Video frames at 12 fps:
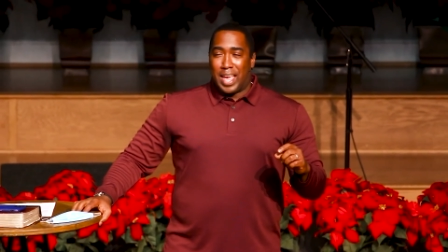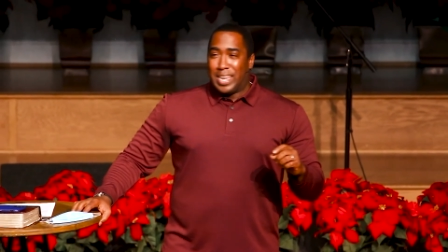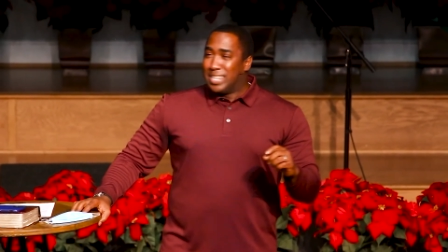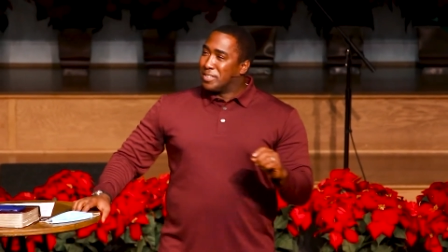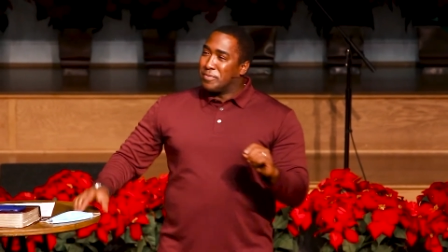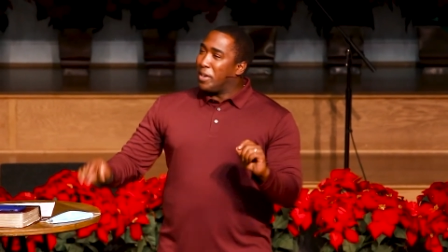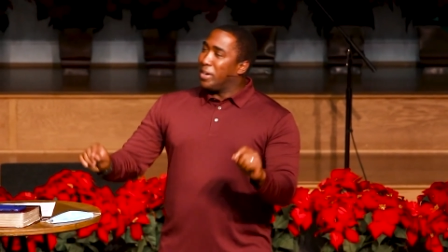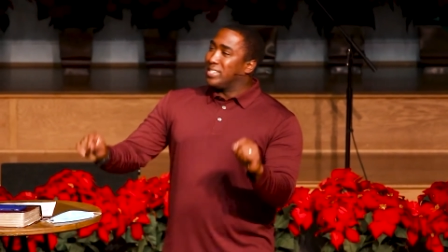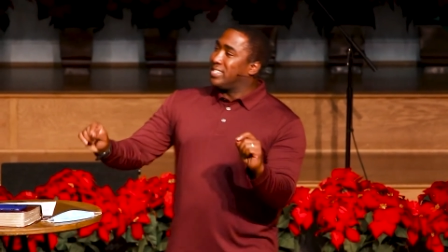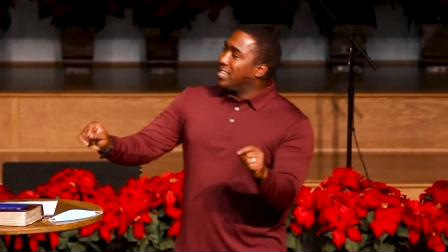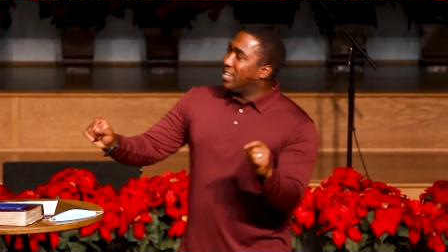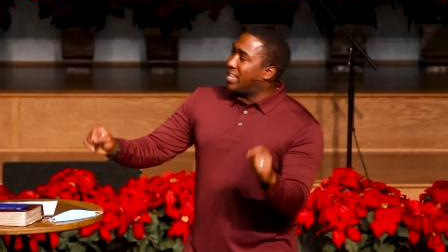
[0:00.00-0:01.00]
And it's a
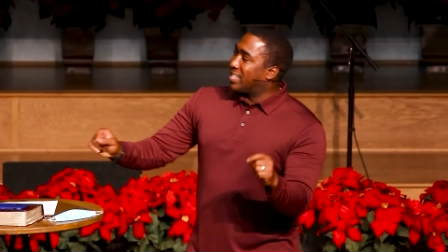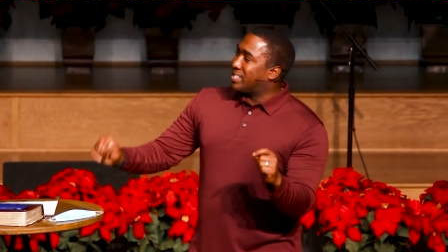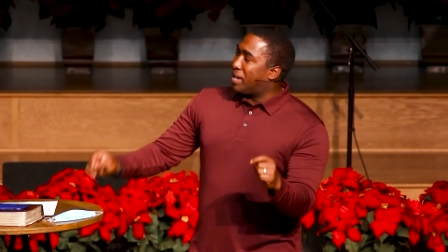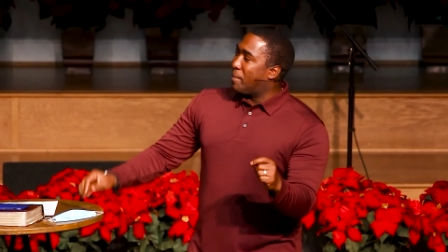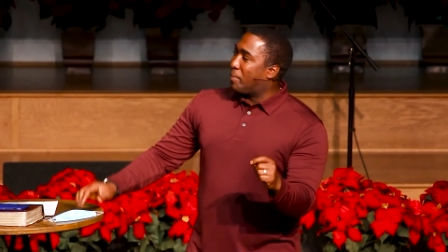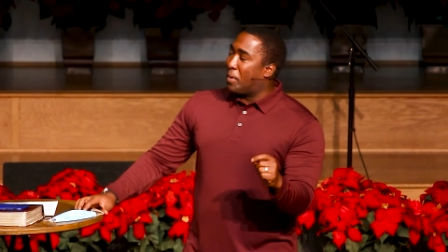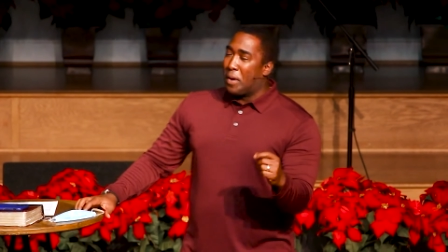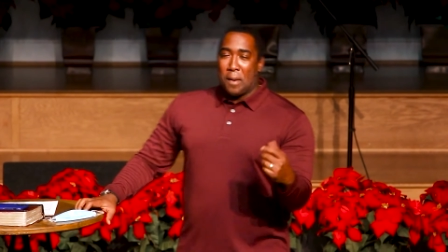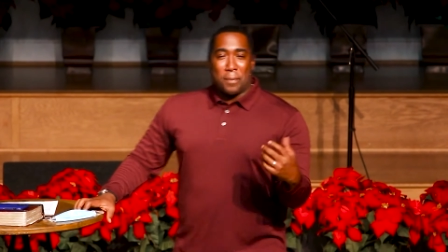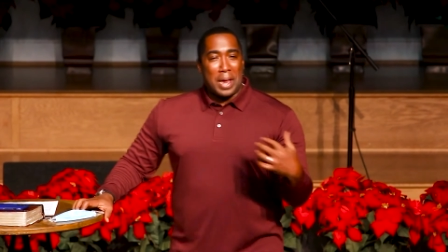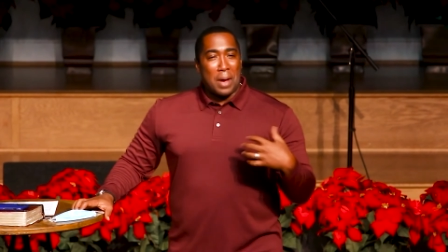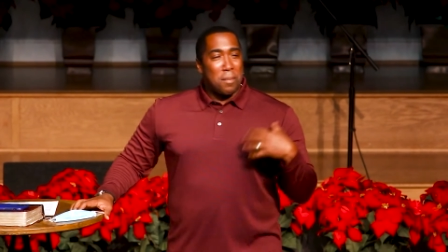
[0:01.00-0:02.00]
very silly example,
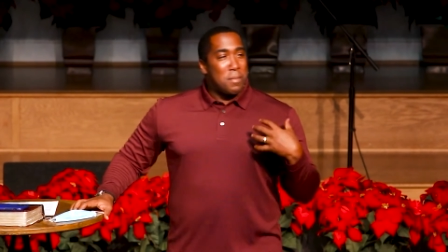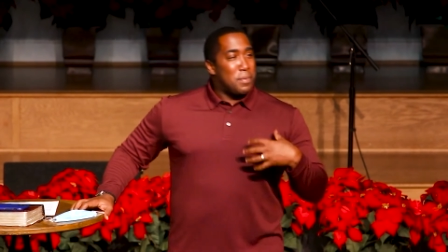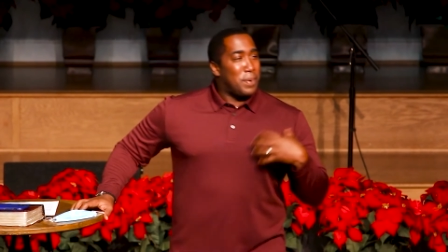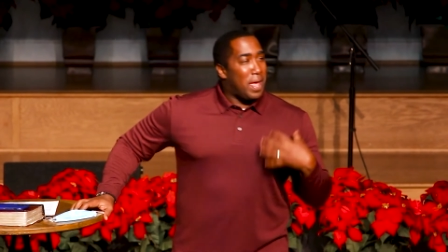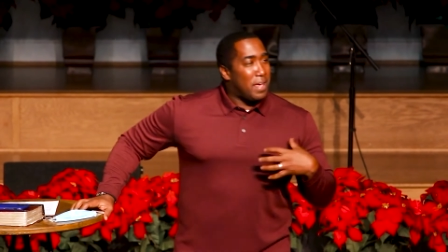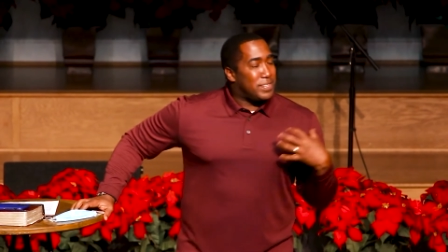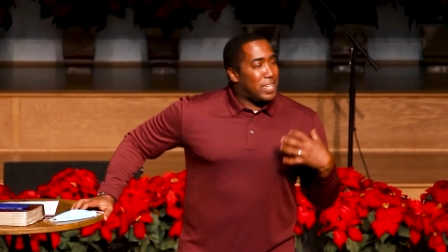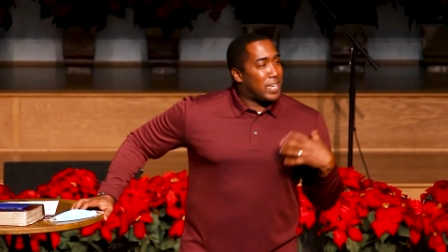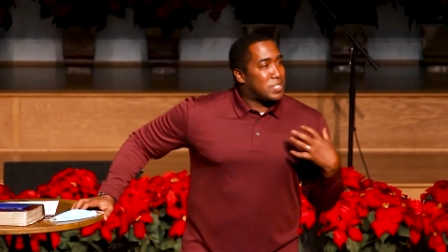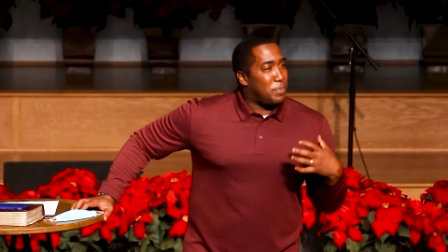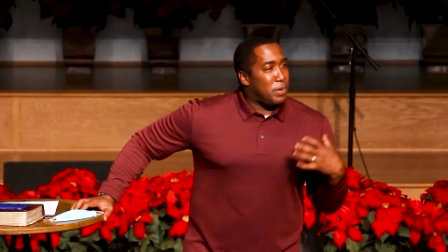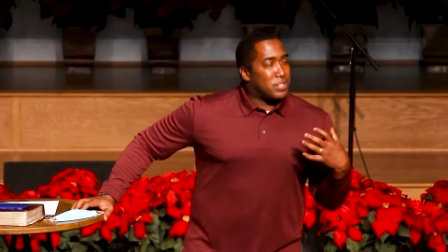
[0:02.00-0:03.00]
but I remember having
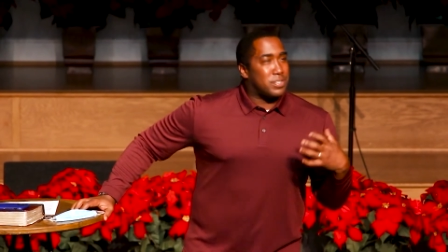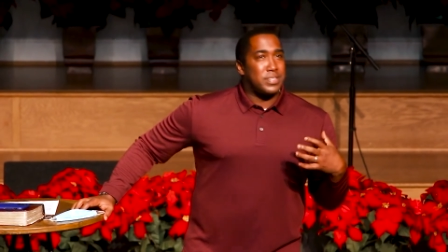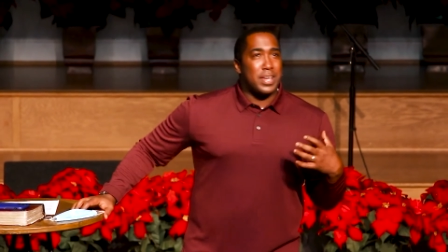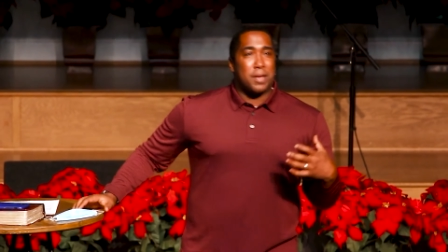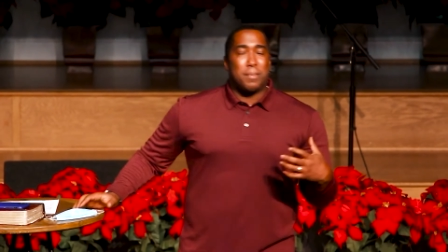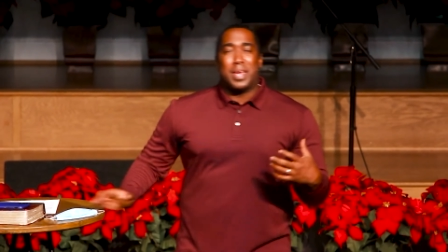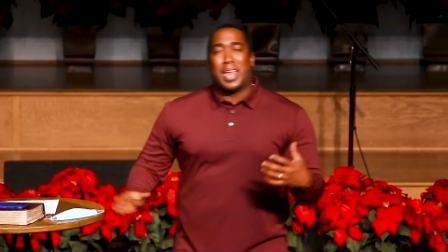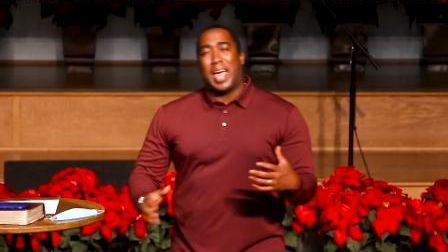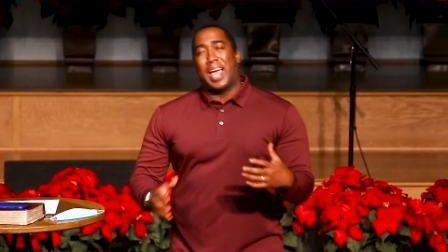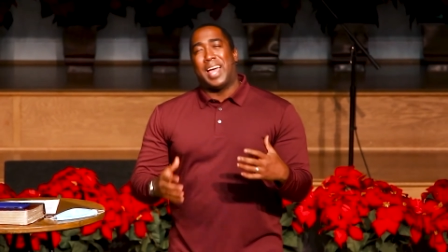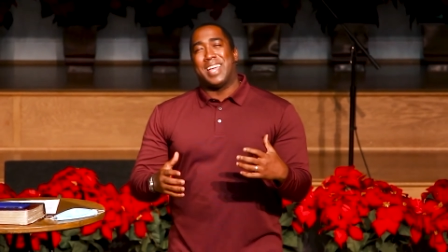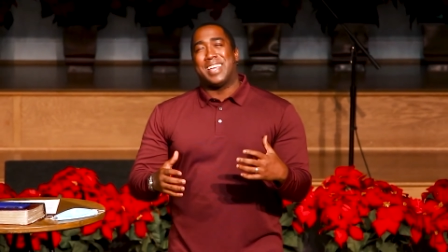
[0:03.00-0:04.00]
that experience of saying, man,
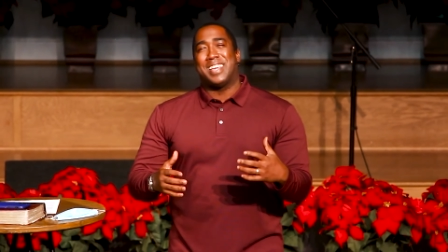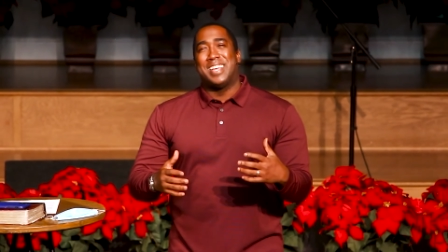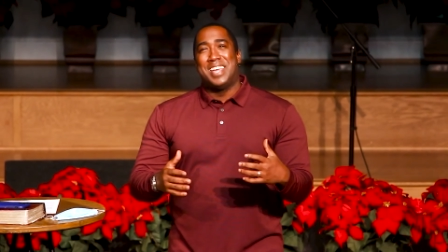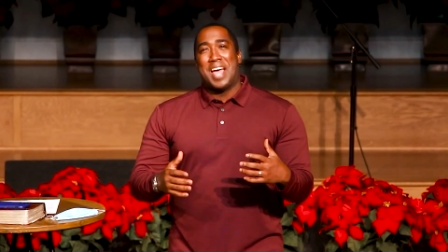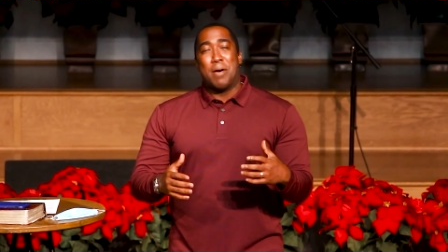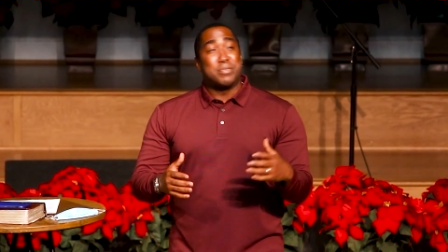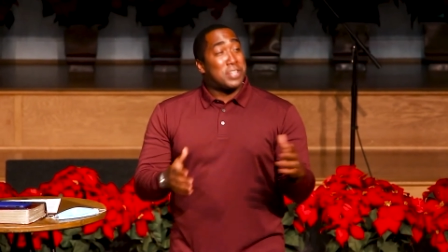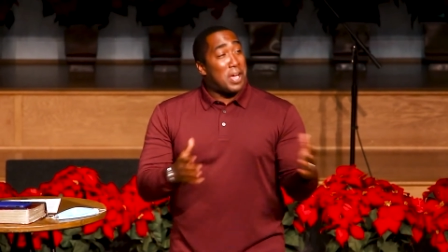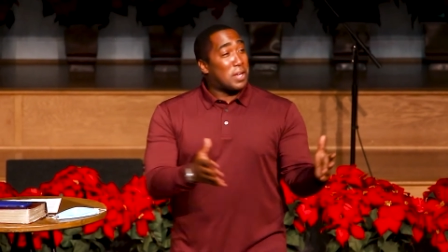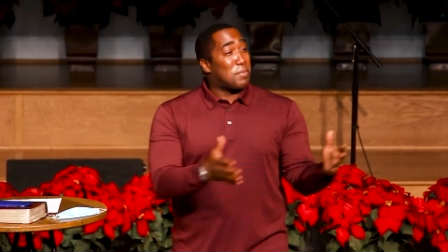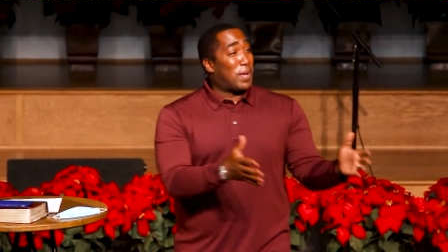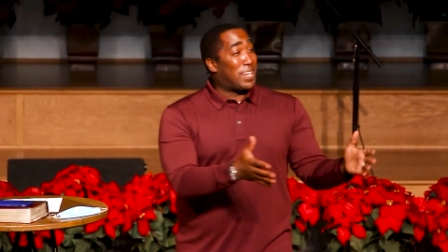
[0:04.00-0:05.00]
I, I, I was
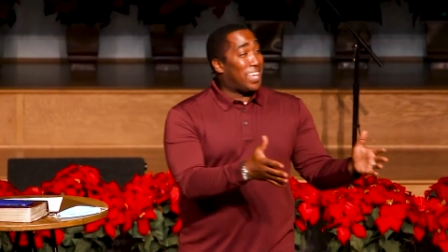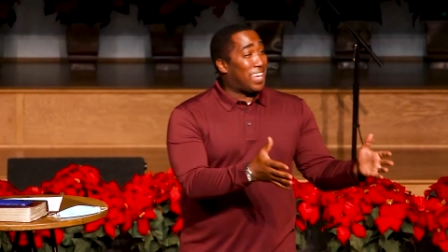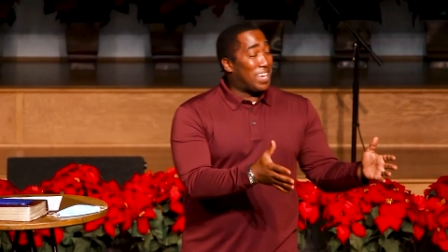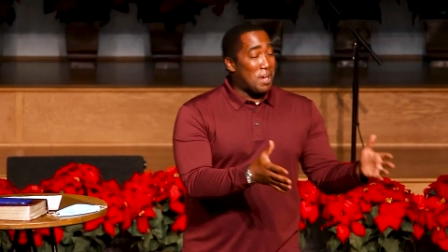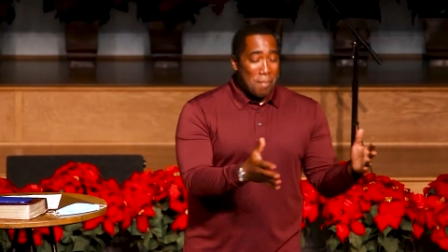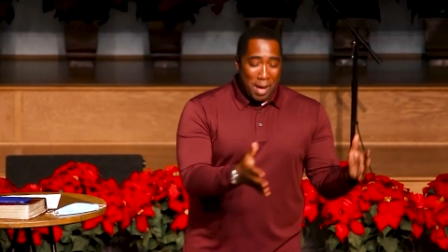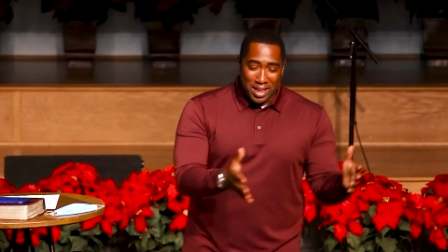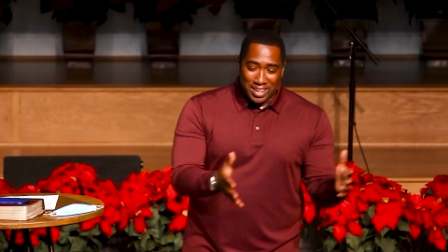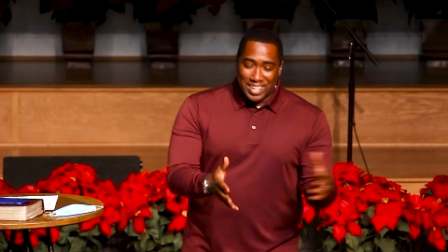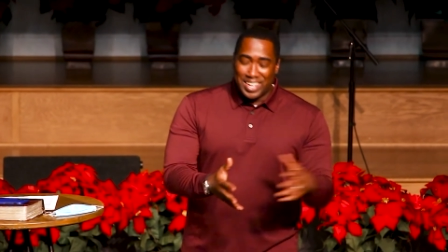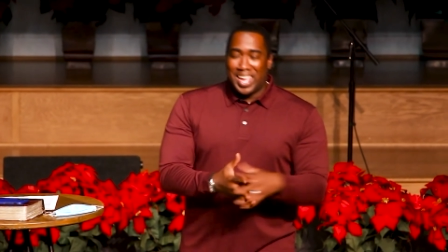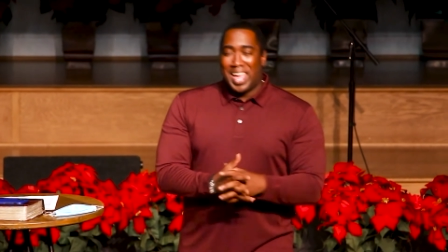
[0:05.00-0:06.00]
talking to my dad about
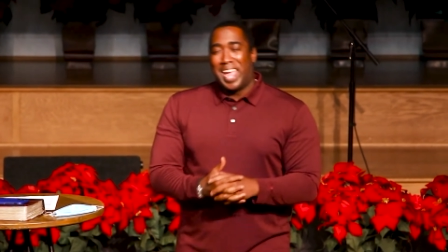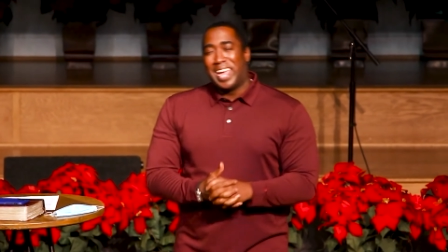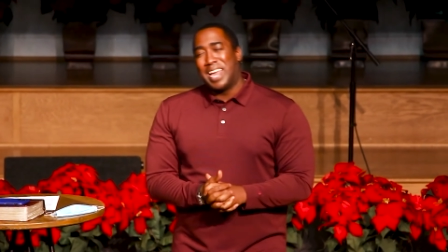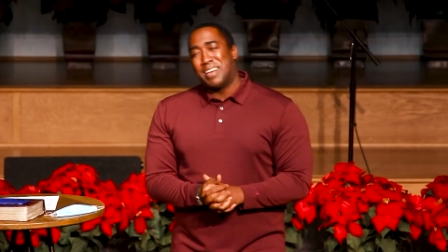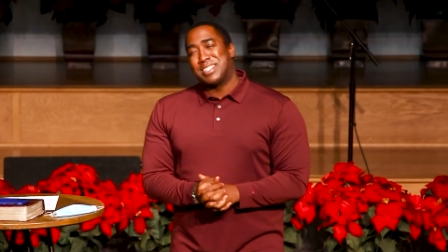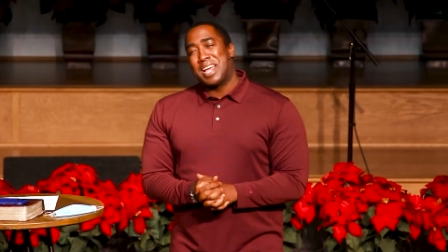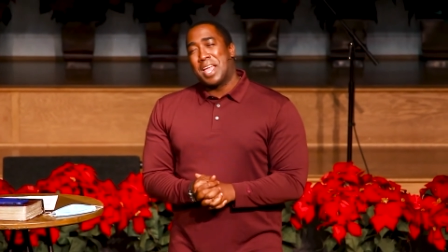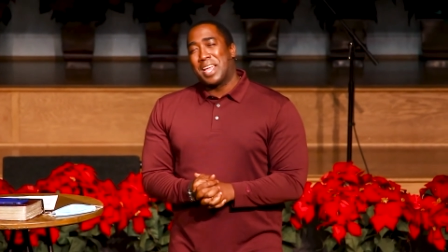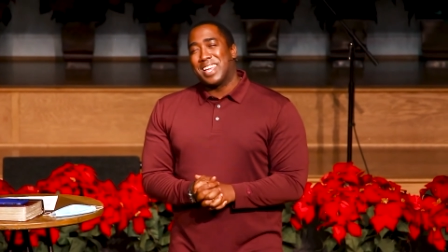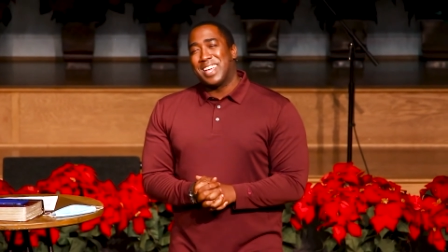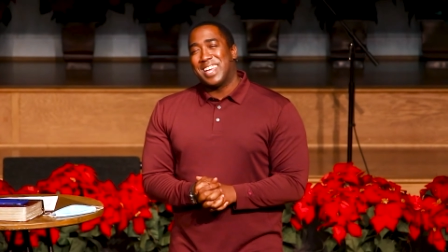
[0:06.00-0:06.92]
it, and I was like,